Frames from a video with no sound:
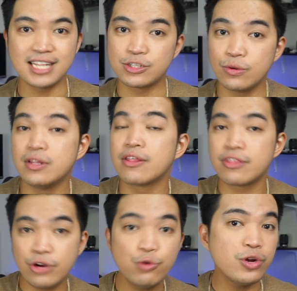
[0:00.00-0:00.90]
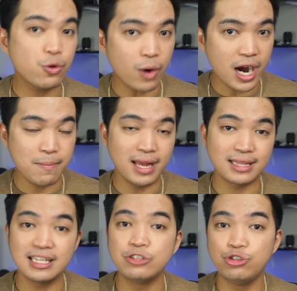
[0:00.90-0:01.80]
so the third requirement
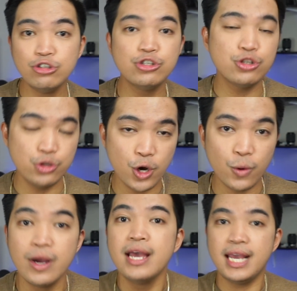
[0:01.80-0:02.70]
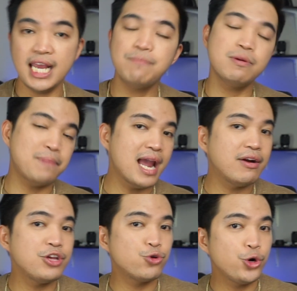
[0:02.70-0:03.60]
that you should know in
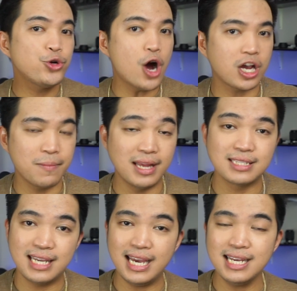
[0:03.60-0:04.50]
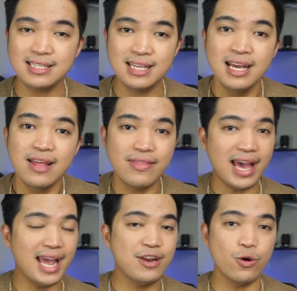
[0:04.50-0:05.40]
preparing your documents is the
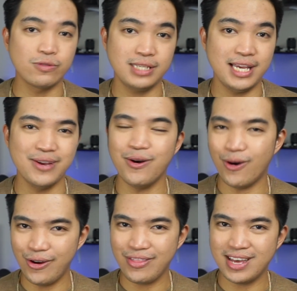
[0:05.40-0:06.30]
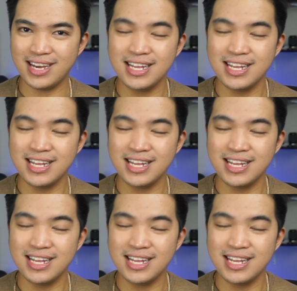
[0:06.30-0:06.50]
NOC, or the